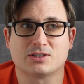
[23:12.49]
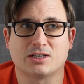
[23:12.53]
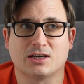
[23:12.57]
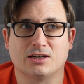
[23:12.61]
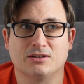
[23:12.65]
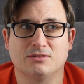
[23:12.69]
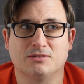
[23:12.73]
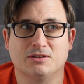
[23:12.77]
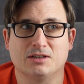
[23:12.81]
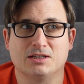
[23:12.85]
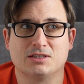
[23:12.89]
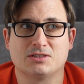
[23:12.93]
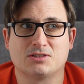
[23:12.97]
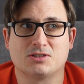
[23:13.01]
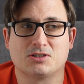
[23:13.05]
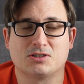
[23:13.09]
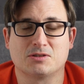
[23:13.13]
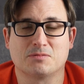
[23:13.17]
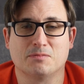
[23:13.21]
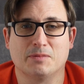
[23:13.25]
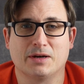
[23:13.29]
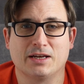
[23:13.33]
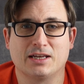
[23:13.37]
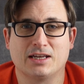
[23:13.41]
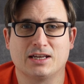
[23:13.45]
so it's
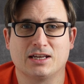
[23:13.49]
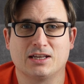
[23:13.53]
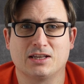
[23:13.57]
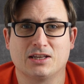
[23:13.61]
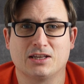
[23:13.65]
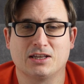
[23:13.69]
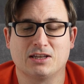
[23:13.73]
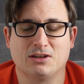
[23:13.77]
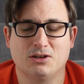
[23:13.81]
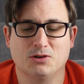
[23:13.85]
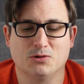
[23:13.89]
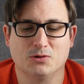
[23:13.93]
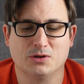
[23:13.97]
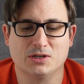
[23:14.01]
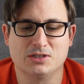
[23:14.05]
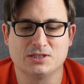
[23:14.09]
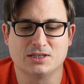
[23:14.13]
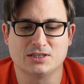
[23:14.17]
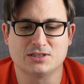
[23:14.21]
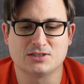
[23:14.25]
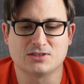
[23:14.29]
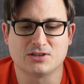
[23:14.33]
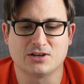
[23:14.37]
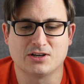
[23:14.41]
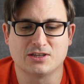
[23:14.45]
just making the noise
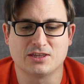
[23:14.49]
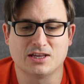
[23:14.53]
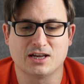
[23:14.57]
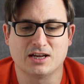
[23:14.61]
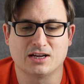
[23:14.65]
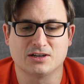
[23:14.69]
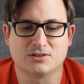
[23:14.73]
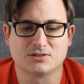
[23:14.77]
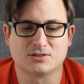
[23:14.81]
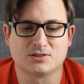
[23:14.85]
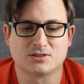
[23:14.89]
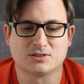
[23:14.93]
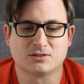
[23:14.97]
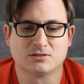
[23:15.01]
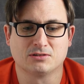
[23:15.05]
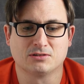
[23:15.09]
inside the house.